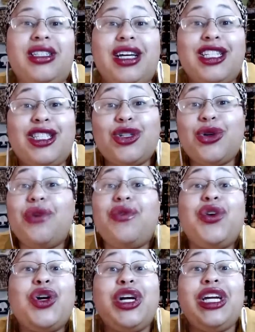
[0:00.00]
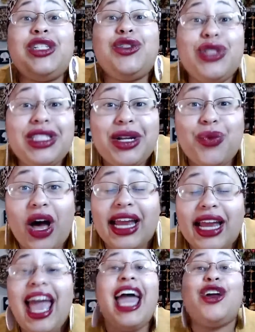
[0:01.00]
So, if you're interested in wine
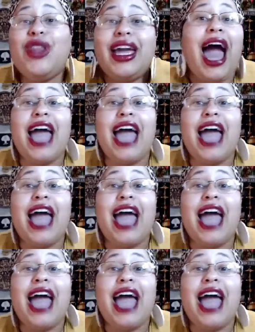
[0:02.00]
and you're like,